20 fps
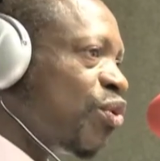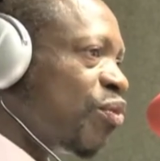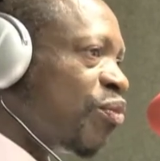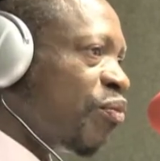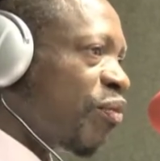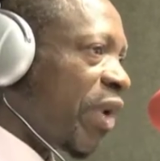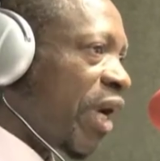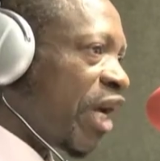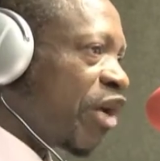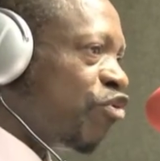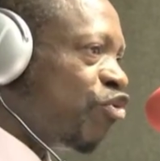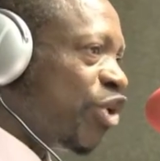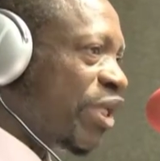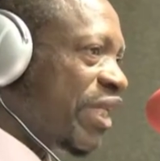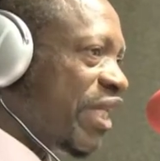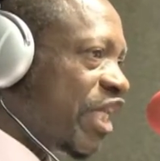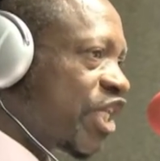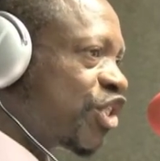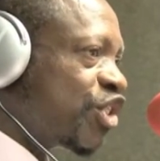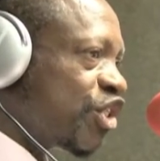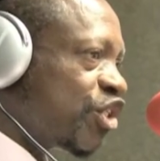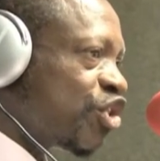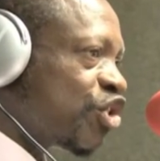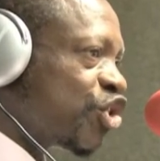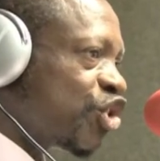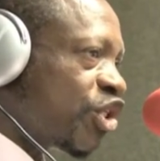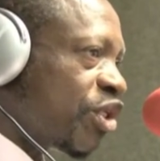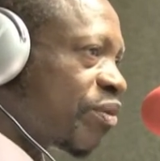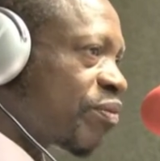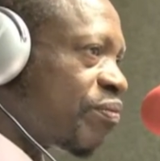my
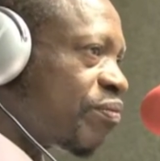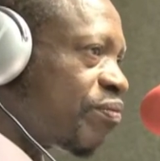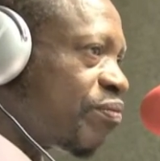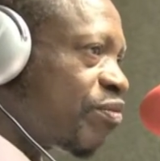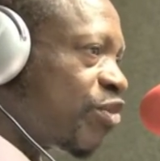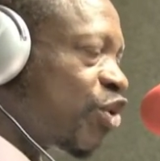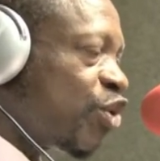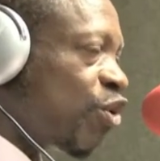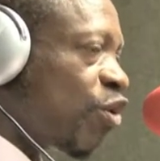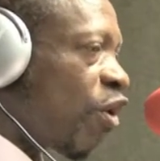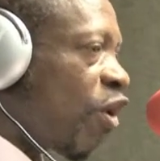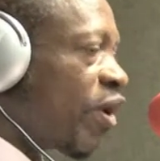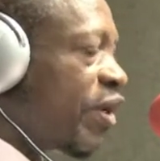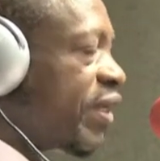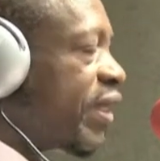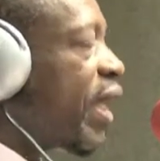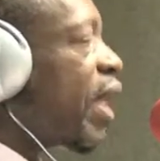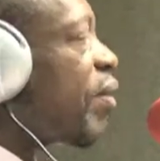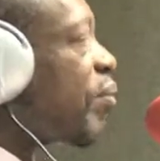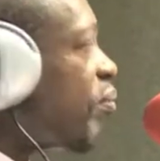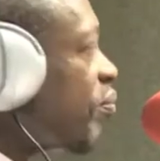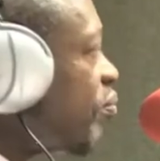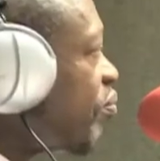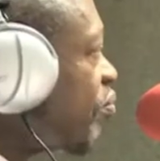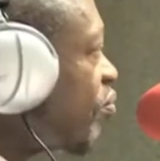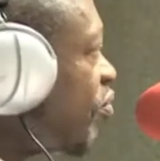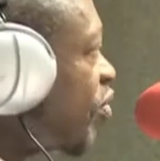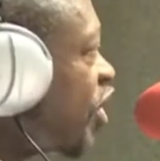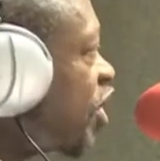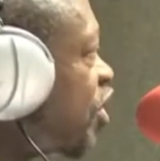relationship to condemn
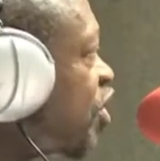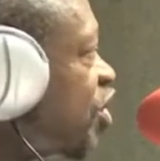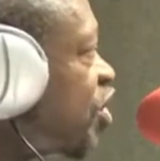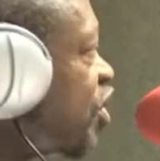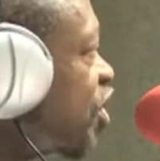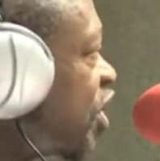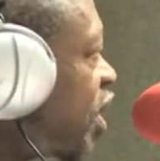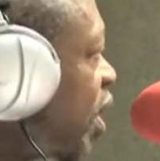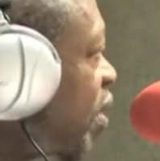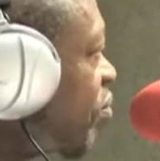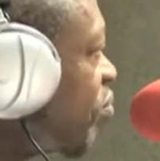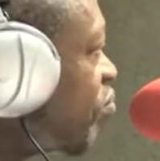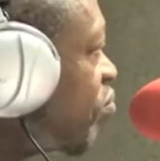the CCM.